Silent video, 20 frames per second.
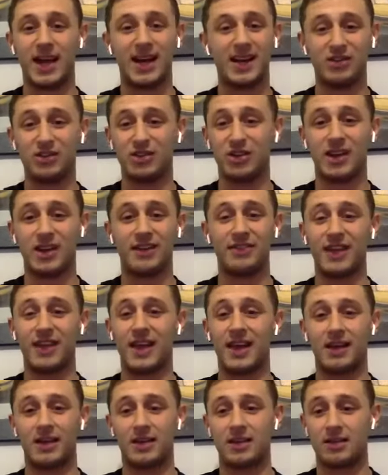Hadn't done
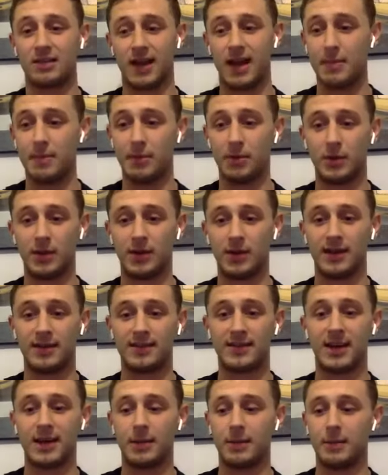athletics in between
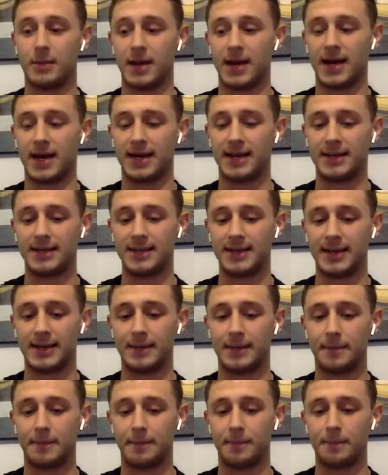that time, and
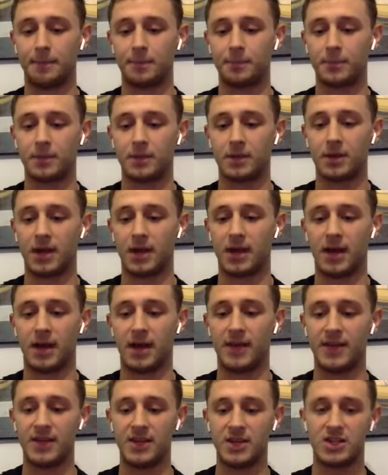
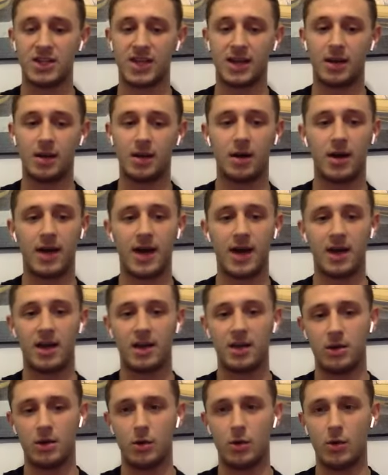they just said, "Oh yeah,
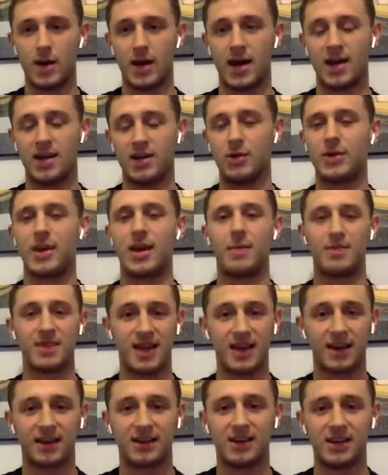you came
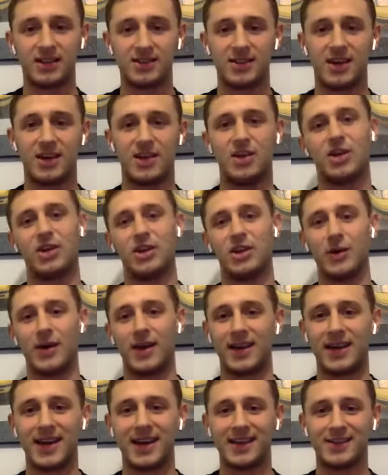second last year. You can do
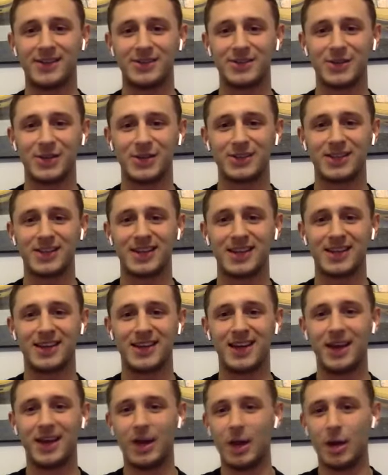it again." So I was like,
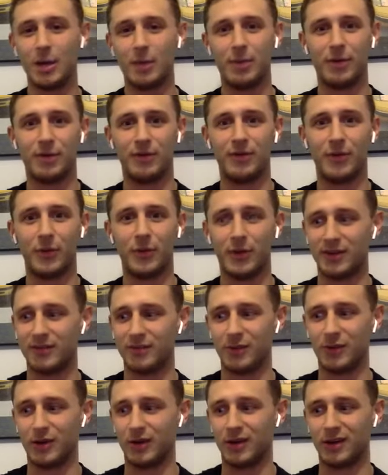put forward,
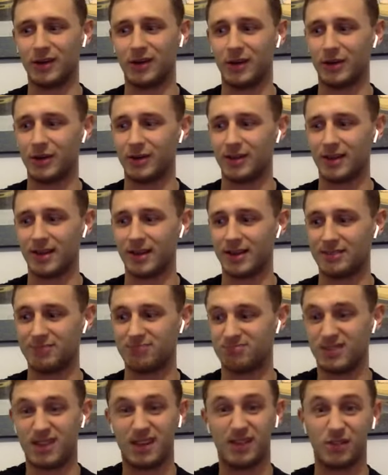even though I'd
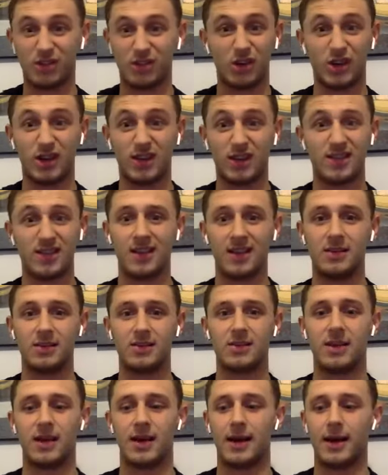never done it since.